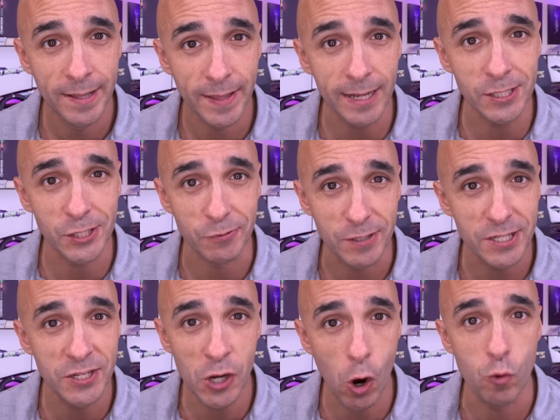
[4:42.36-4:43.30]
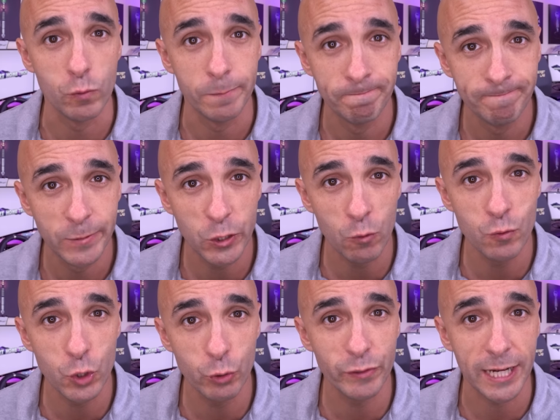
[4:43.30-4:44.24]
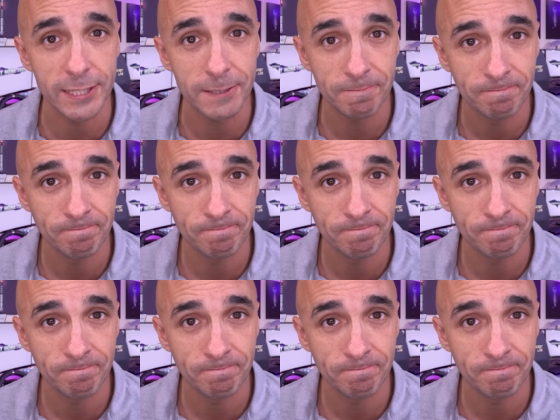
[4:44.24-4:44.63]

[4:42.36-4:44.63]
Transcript: The answer is no, don't do that.